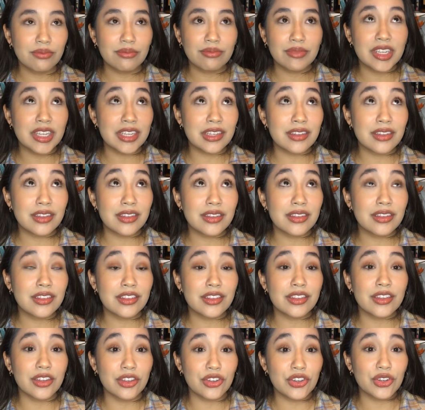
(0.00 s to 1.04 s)
this is
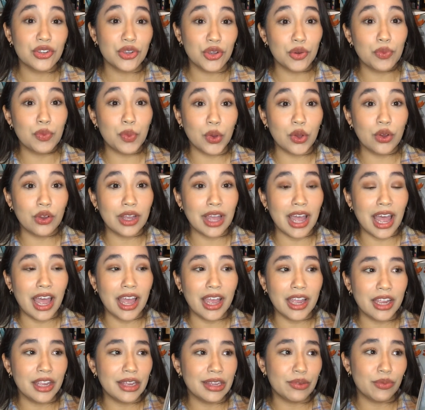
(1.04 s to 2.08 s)
such a good book.
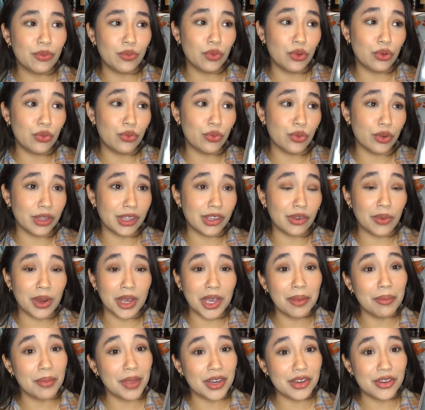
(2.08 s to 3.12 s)
I would really
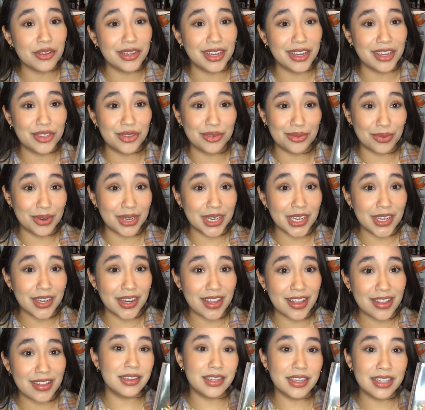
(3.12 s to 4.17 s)
recommend you guys reading
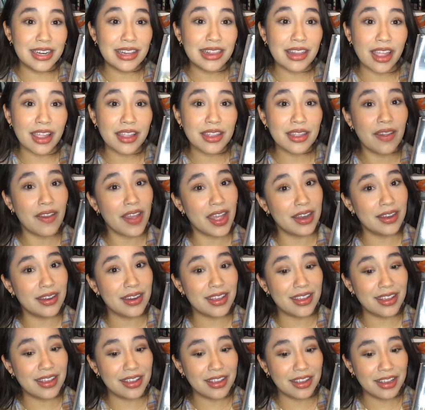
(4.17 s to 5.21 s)
it. Did like the
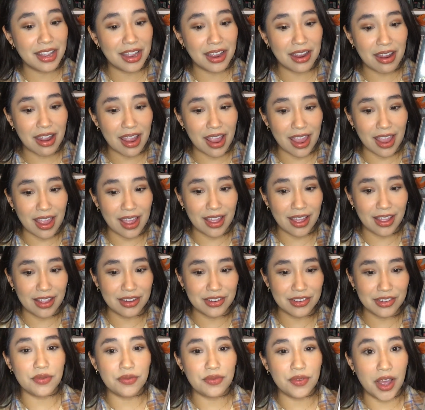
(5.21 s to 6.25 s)
ending,
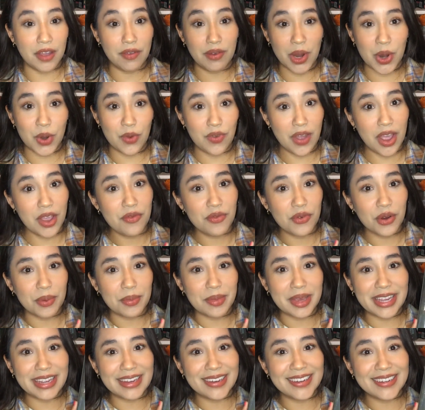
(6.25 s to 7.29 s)
and 5 out of 5 for
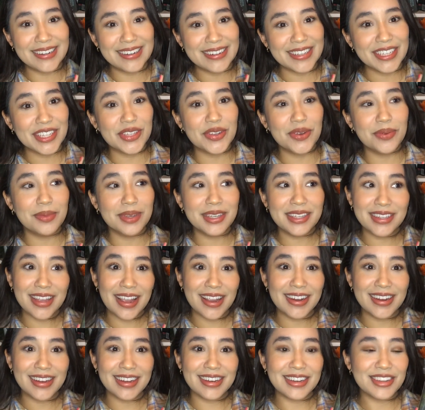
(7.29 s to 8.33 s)
me. So I'm
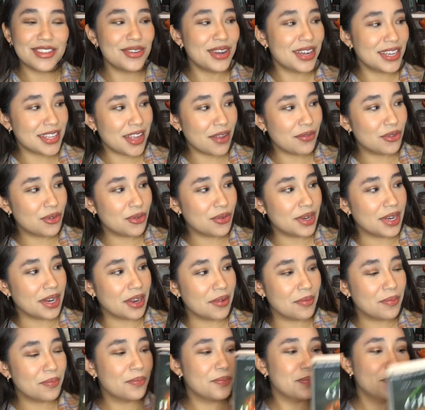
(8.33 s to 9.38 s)
excited. You guys have to read it.